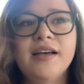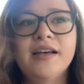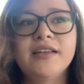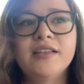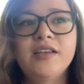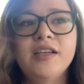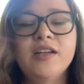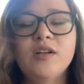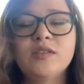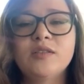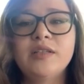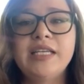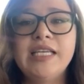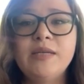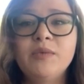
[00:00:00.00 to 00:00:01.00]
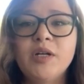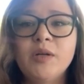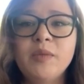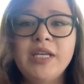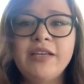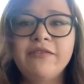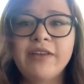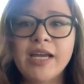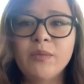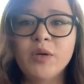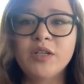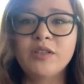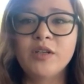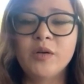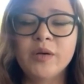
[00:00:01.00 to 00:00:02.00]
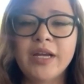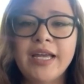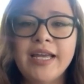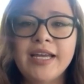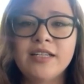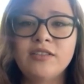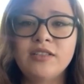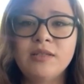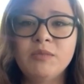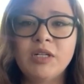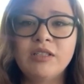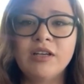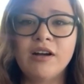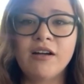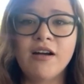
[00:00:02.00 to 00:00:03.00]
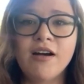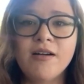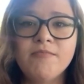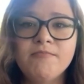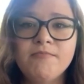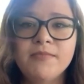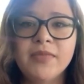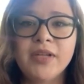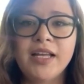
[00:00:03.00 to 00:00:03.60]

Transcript: You can also email me, vibrate2create@gmail.com,